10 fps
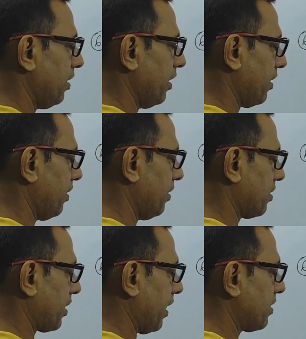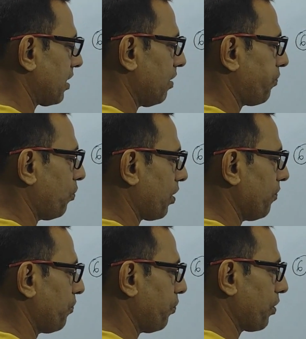here it is cancelled,
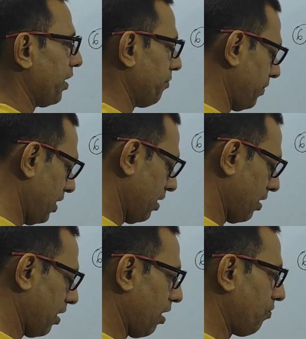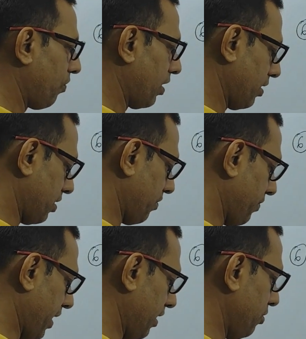4m 4m. Now what is the
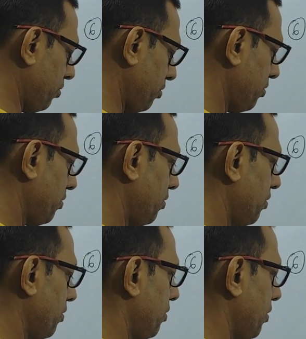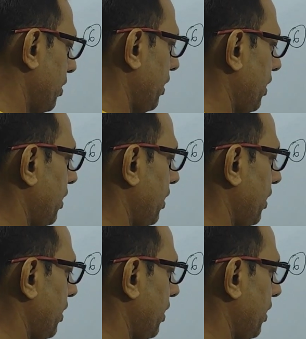value? It